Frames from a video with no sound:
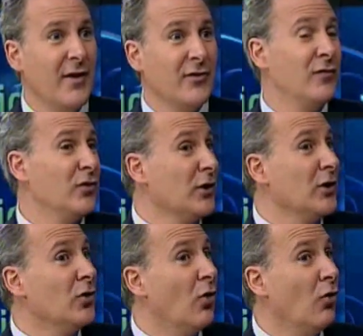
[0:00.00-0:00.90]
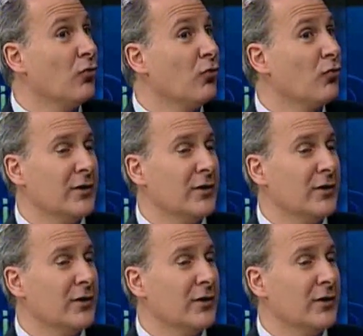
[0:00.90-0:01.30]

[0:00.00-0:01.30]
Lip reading: If you look at gold relative